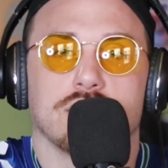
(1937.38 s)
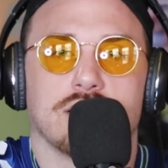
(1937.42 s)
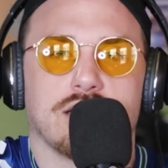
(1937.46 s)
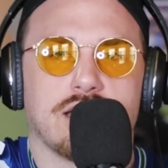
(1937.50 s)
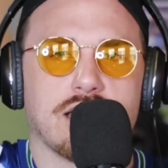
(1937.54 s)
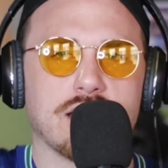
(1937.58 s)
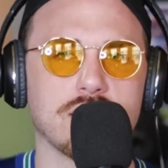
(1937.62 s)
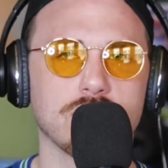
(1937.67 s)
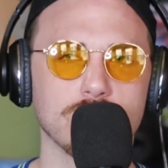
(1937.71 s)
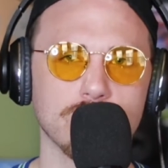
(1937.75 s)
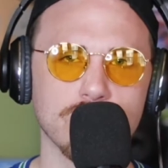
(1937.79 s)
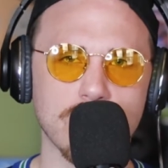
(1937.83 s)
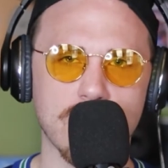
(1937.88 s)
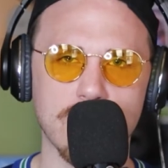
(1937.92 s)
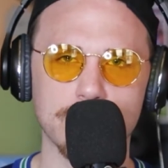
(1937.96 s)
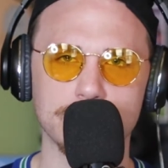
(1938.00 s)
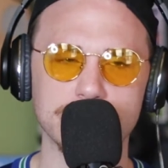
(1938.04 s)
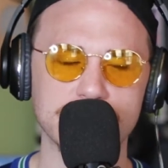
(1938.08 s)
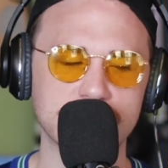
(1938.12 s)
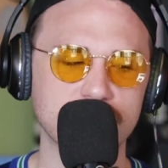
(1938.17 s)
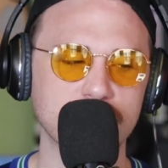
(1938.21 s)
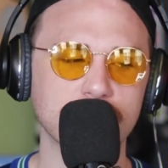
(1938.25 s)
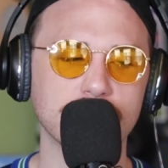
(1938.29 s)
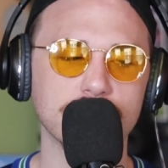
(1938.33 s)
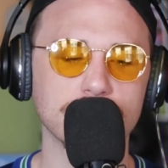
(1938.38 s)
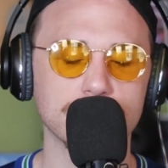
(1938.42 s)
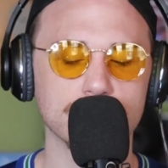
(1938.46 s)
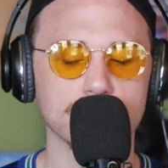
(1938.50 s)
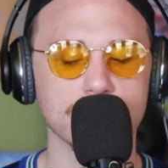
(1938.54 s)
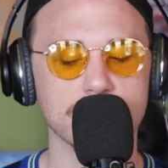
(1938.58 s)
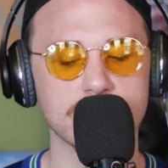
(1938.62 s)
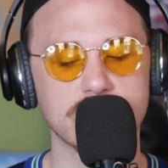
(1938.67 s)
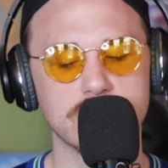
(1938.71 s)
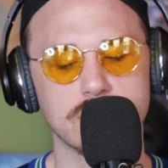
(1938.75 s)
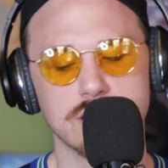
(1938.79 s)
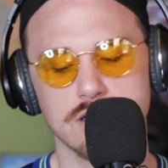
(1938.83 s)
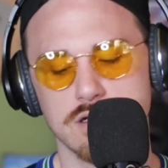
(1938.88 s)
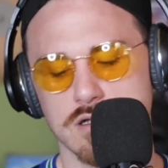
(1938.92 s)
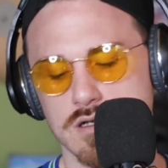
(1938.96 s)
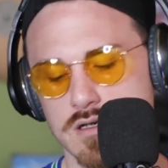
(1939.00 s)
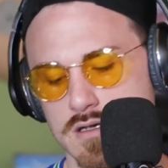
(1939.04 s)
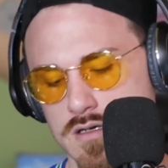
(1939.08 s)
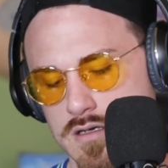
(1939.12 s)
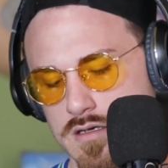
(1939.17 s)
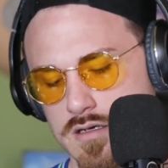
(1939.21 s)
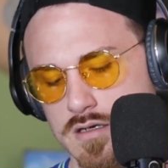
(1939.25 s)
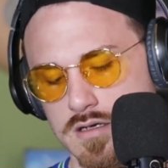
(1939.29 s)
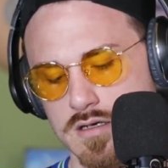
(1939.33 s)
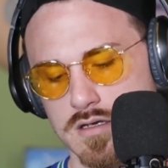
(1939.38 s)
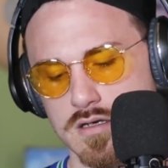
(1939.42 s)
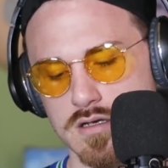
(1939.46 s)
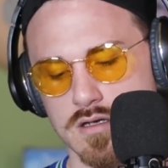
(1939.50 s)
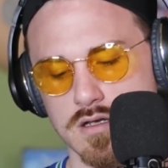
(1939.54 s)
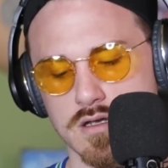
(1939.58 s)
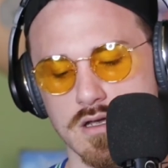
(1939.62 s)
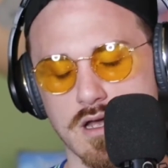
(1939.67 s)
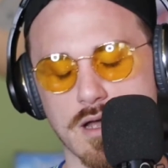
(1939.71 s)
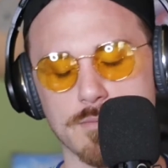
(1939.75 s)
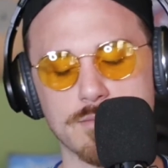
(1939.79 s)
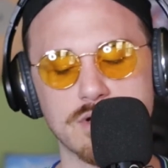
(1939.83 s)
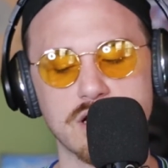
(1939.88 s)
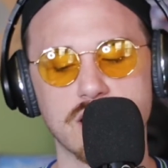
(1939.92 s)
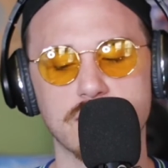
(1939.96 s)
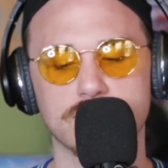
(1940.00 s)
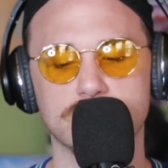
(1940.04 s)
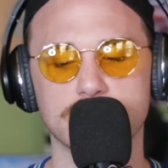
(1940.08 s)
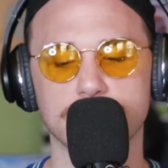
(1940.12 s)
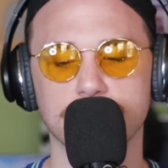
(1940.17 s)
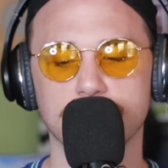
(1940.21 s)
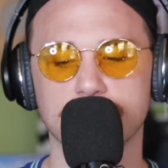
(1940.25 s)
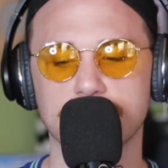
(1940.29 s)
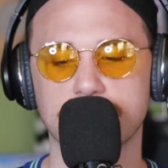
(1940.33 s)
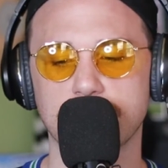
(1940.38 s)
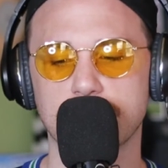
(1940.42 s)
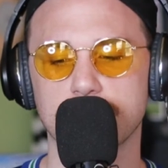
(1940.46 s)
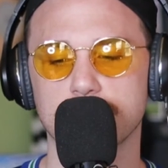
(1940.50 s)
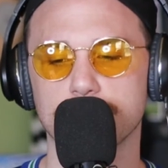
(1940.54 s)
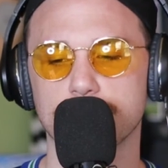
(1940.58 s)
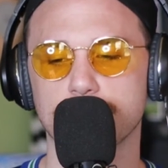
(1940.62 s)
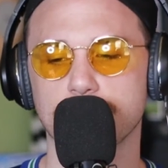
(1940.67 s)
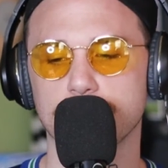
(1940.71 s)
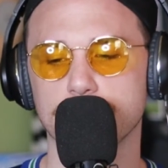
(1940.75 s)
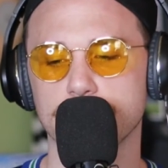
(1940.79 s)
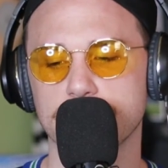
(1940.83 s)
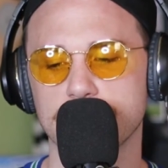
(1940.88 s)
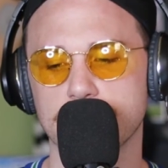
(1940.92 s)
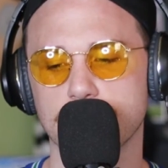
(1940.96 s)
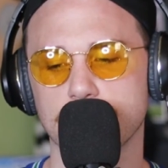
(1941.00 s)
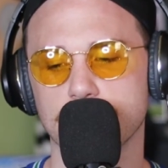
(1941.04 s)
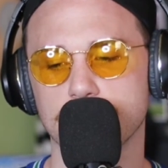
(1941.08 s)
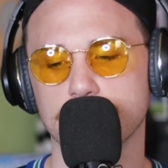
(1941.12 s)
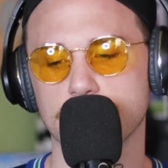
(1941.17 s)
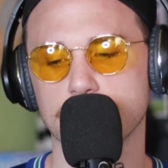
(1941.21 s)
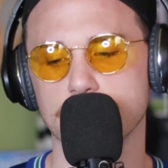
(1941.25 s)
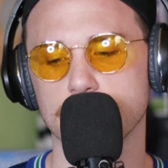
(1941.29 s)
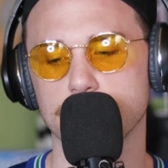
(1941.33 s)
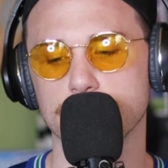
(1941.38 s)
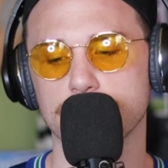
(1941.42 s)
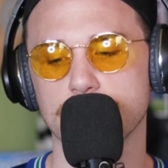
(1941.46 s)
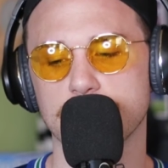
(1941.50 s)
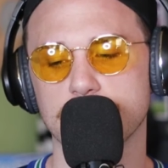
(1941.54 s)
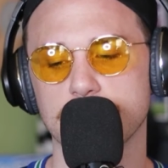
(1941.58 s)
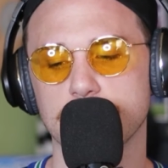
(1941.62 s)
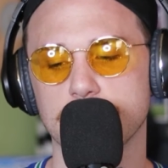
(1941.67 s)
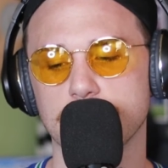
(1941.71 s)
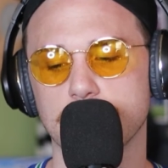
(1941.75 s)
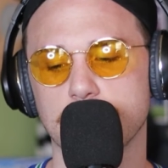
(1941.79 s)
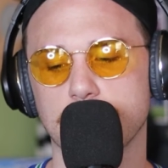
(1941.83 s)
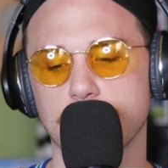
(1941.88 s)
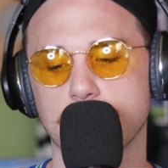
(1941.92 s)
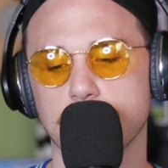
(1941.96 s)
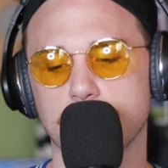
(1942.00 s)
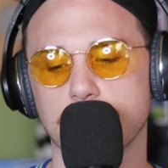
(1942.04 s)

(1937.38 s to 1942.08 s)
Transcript: Did Allen Robinson get traded? I'm going to have to look that up while we go here. But